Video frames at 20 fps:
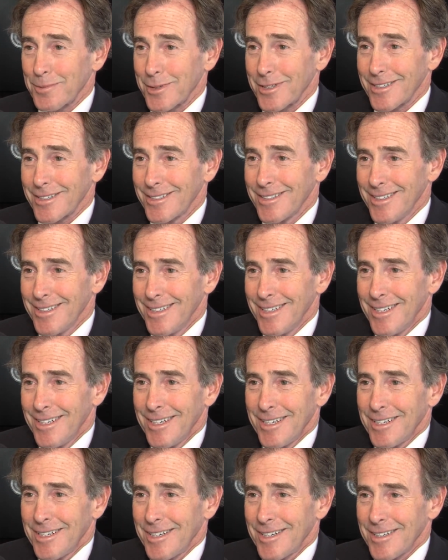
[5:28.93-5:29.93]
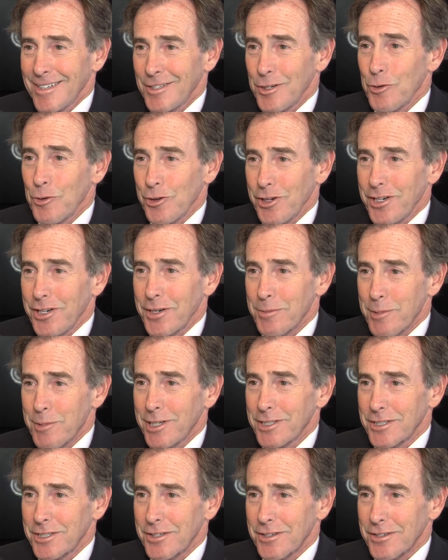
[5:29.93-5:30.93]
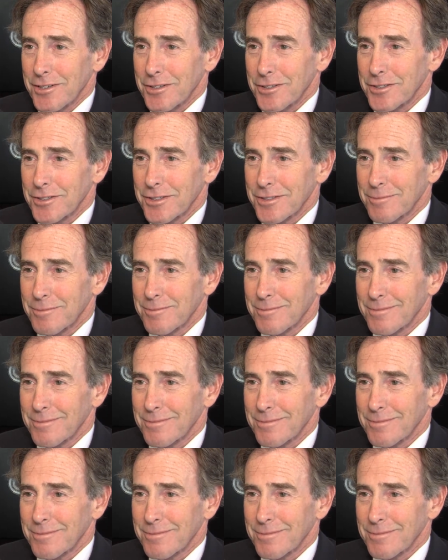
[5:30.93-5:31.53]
but no need to mention those.